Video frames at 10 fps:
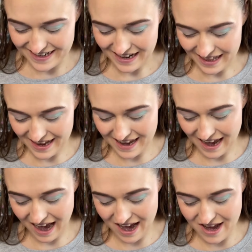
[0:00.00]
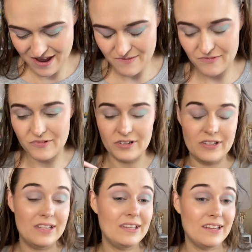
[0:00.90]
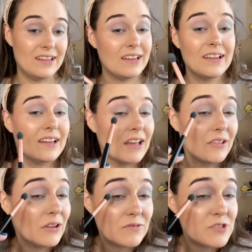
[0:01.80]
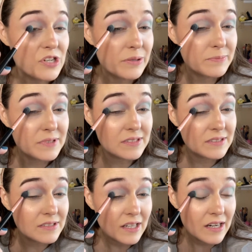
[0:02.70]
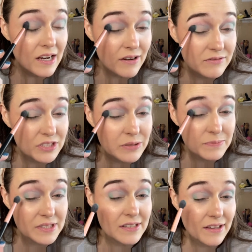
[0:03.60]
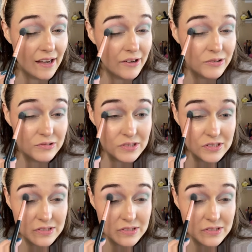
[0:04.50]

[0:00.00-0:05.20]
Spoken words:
Like, I am really, like, I love chips. Gotta have chips in the house.